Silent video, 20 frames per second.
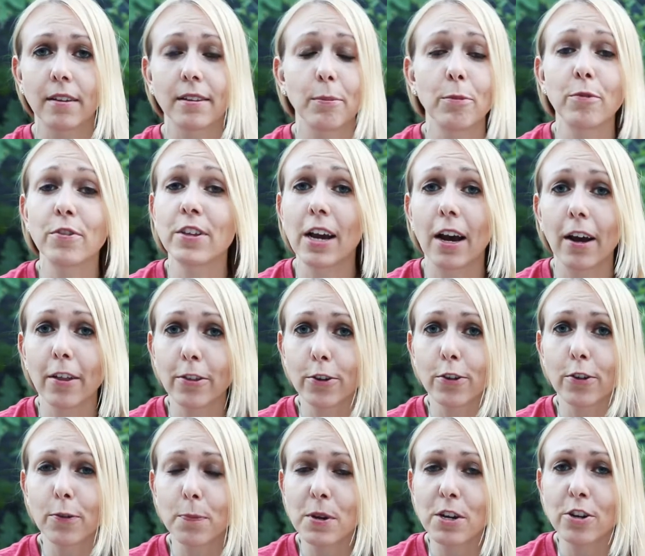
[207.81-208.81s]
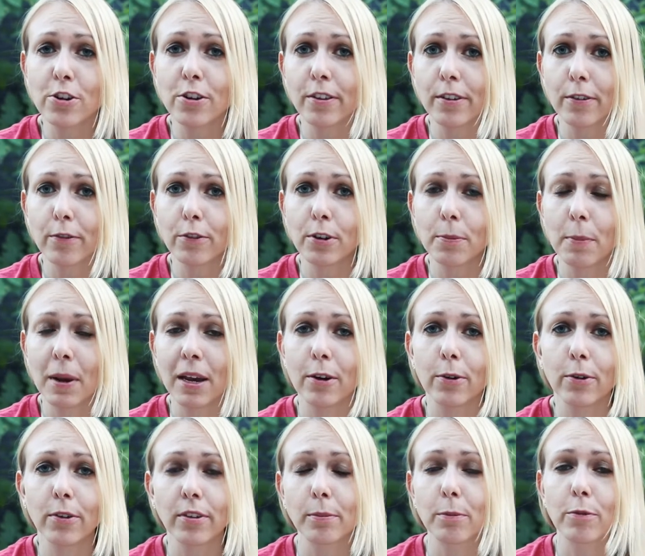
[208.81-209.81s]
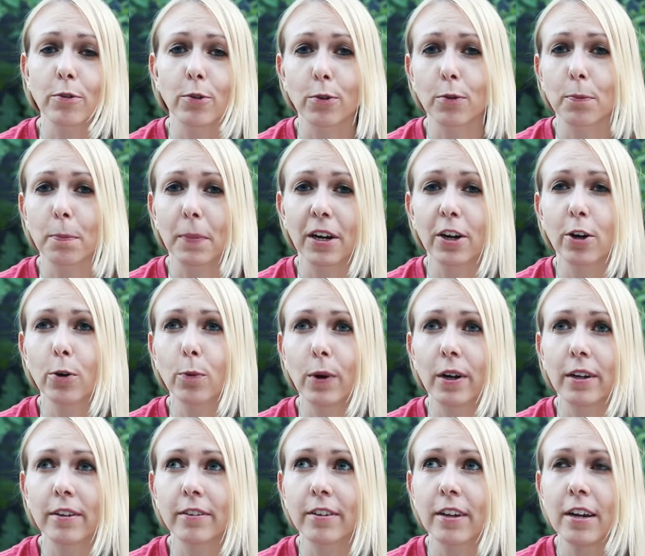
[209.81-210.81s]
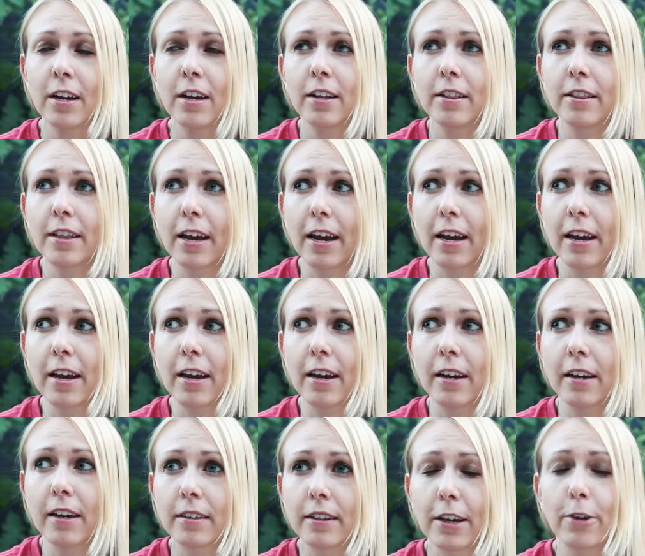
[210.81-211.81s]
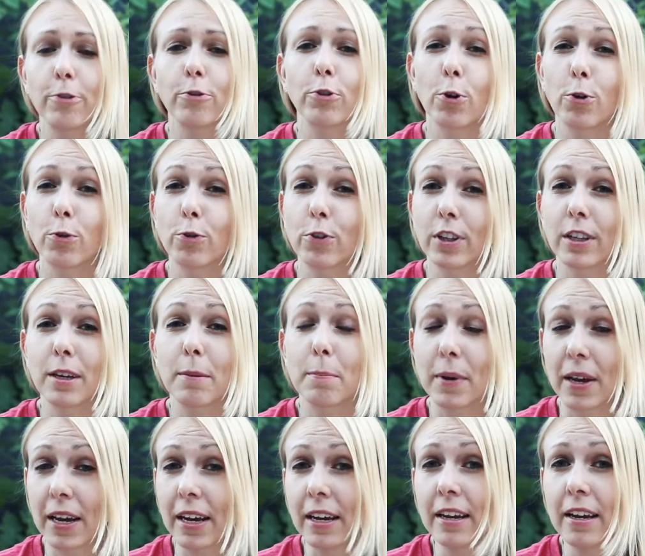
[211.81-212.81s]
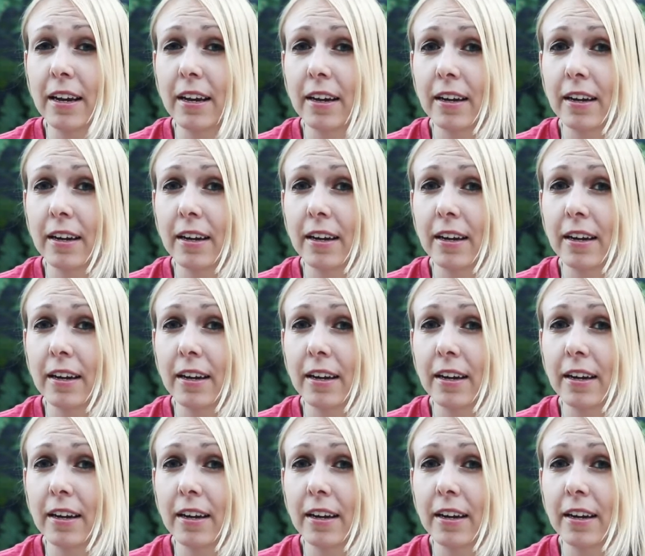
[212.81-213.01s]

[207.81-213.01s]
Some of the other species of tomatoes, some of those bigger ones, they grow really big.